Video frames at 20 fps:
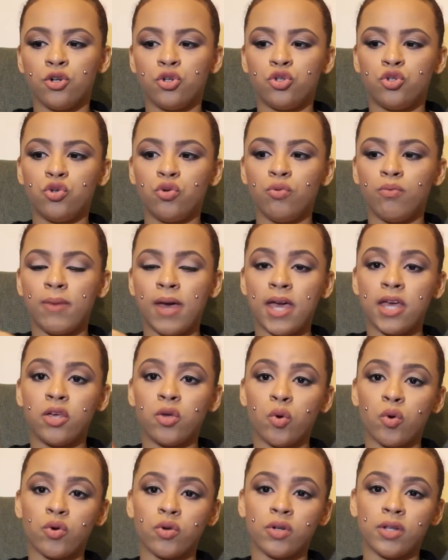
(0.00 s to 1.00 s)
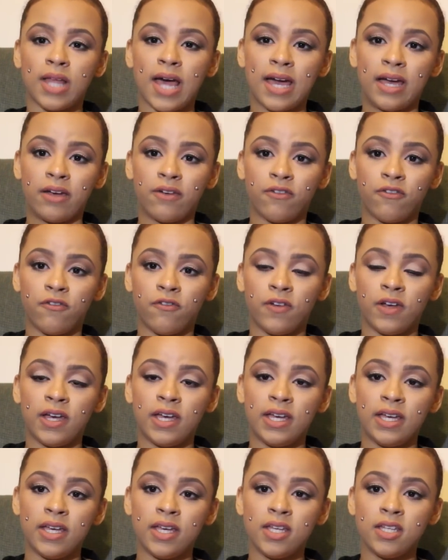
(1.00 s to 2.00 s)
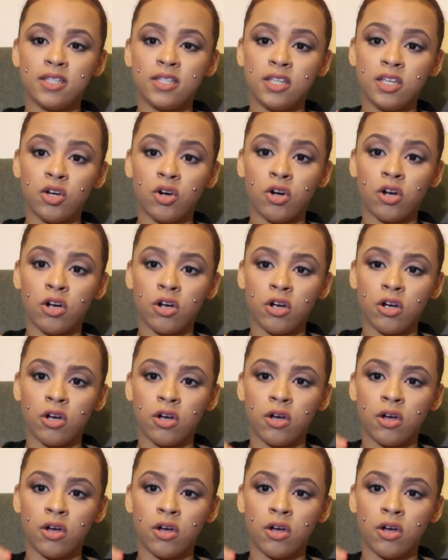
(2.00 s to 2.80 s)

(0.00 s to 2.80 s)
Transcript: to make your life easier,